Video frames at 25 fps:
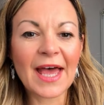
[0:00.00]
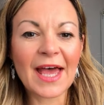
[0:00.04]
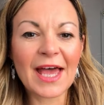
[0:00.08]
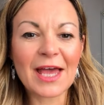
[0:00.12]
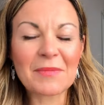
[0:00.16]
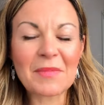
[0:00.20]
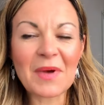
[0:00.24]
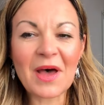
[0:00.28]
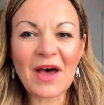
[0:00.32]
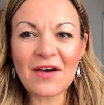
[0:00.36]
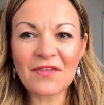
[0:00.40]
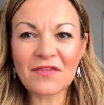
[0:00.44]

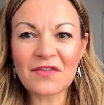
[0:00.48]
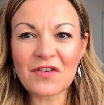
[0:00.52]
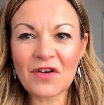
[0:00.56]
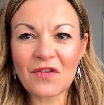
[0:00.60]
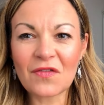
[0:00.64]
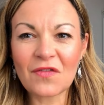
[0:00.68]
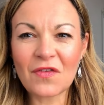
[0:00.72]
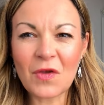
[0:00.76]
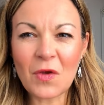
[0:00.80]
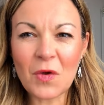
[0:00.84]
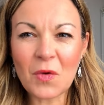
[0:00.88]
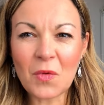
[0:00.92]
After
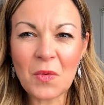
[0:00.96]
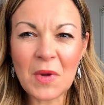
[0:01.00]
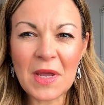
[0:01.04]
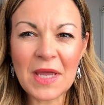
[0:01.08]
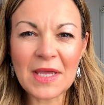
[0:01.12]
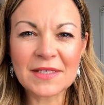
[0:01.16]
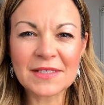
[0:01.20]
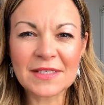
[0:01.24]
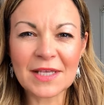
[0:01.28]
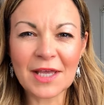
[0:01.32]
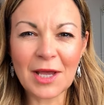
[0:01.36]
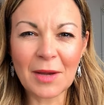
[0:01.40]
a few
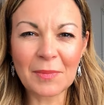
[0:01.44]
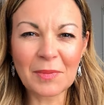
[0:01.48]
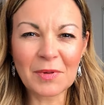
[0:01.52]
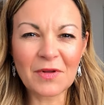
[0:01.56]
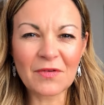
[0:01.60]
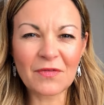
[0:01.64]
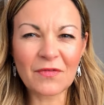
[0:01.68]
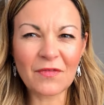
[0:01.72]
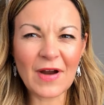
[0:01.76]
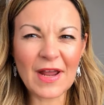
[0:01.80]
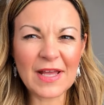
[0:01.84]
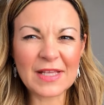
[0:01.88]
weeks, a
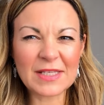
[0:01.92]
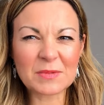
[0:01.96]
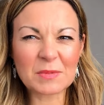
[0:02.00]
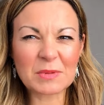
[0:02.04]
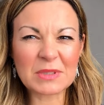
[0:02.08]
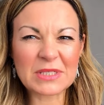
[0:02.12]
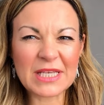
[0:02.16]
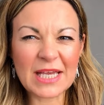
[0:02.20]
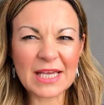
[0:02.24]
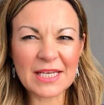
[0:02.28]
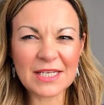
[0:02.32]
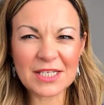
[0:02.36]
couple of friends
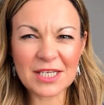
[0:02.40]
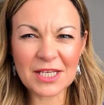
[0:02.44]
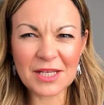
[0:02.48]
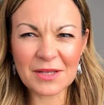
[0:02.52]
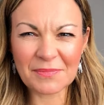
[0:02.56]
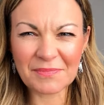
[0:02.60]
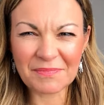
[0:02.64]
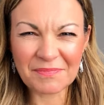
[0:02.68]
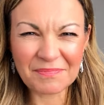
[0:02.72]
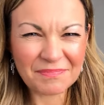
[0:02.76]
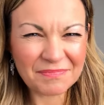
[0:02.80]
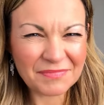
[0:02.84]
were saying to
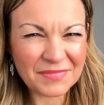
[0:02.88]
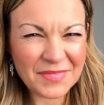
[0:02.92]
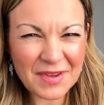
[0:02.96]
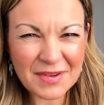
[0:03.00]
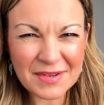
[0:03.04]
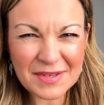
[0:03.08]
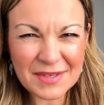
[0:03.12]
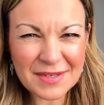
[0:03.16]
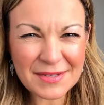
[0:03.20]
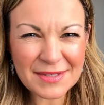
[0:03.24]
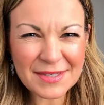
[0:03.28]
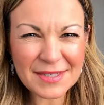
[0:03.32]
him,
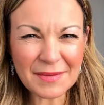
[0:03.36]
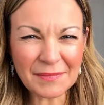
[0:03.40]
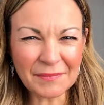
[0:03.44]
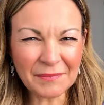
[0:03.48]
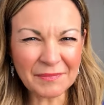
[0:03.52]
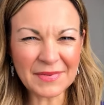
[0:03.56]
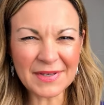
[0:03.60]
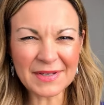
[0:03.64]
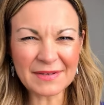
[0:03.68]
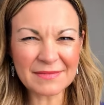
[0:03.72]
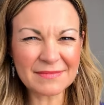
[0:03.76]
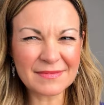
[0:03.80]
there's
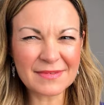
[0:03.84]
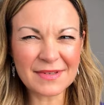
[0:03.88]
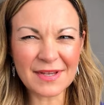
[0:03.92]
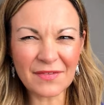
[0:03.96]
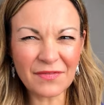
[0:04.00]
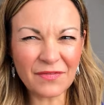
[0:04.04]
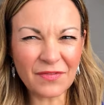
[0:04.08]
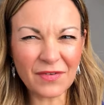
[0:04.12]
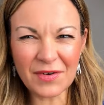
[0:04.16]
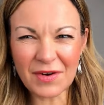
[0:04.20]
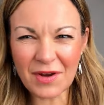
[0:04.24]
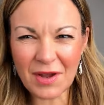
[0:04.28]
something
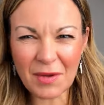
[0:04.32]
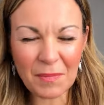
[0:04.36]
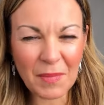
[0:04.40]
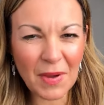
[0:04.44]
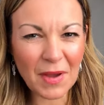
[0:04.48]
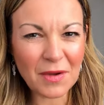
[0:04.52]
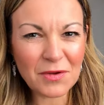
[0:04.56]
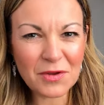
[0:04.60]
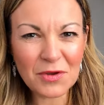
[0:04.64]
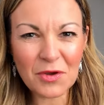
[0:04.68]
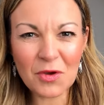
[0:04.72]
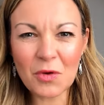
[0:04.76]
different
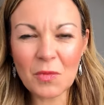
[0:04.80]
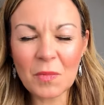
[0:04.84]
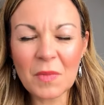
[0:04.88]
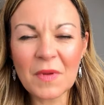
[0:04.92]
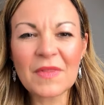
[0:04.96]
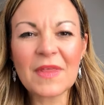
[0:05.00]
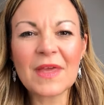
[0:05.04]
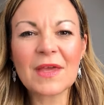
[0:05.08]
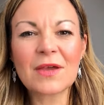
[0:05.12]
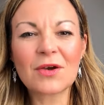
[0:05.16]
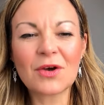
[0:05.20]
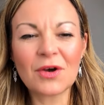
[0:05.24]
about you,
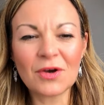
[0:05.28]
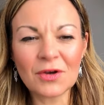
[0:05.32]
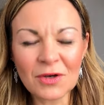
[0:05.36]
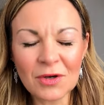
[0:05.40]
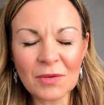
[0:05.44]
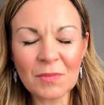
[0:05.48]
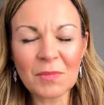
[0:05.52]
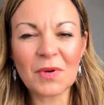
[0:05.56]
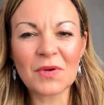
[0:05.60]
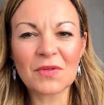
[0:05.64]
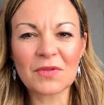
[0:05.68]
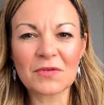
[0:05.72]
but they
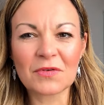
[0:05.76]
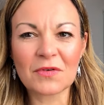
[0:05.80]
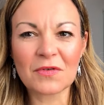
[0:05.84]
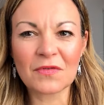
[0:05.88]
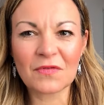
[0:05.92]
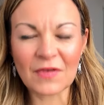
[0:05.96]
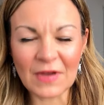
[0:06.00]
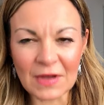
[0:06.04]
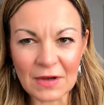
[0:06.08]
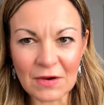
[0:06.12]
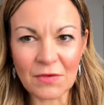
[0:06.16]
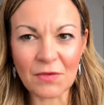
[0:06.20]
couldn't put their
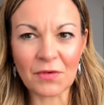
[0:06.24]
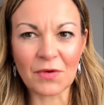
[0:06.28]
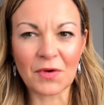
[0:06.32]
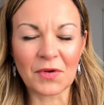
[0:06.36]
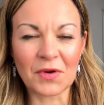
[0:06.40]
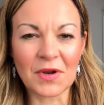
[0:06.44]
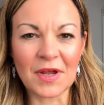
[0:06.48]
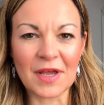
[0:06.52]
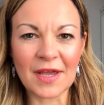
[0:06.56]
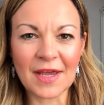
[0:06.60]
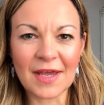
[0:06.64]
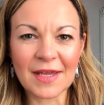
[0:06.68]
finger
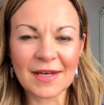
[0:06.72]
on it.